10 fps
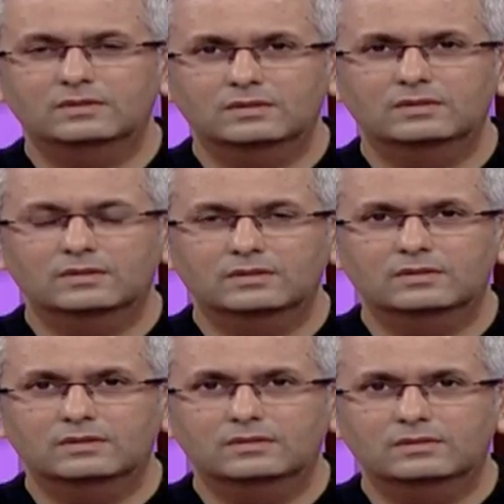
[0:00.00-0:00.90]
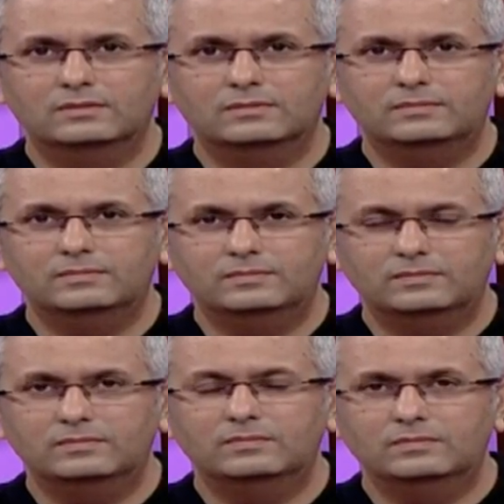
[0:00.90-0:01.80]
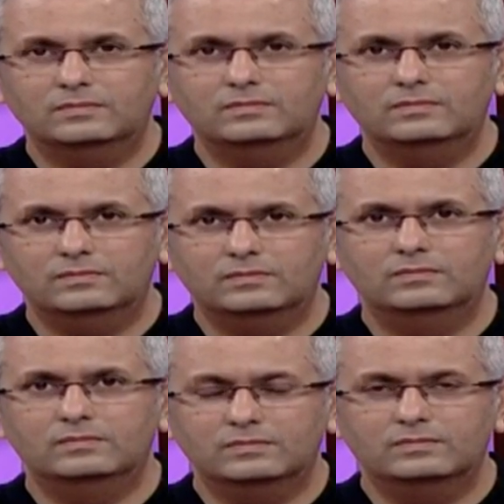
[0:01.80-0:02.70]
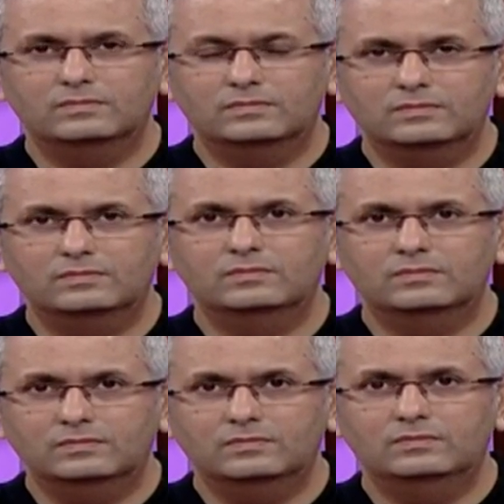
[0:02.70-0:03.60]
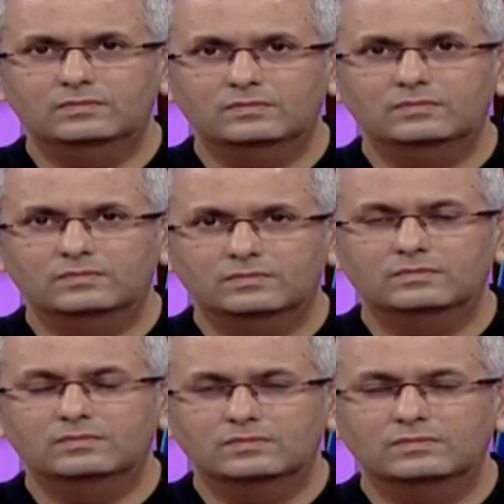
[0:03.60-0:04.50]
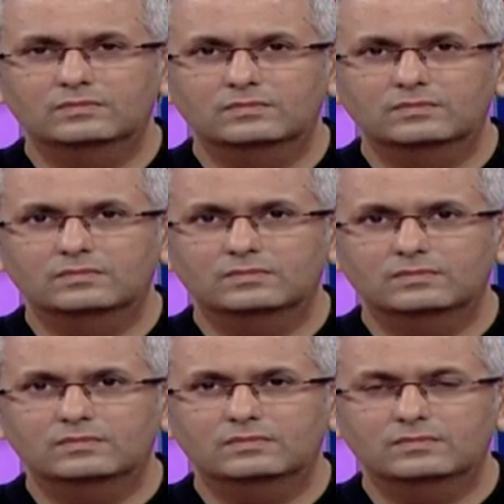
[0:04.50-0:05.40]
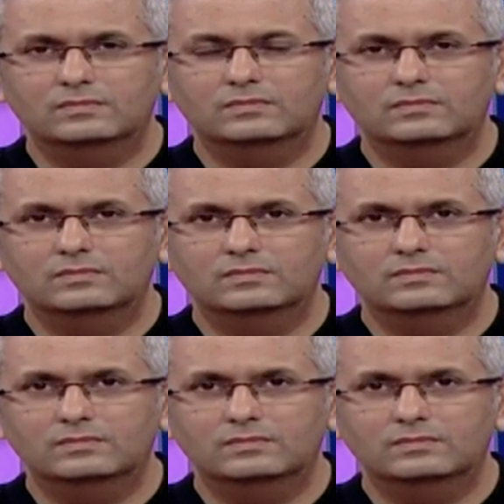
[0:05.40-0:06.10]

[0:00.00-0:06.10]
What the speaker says: No words are spoken by the person on screen.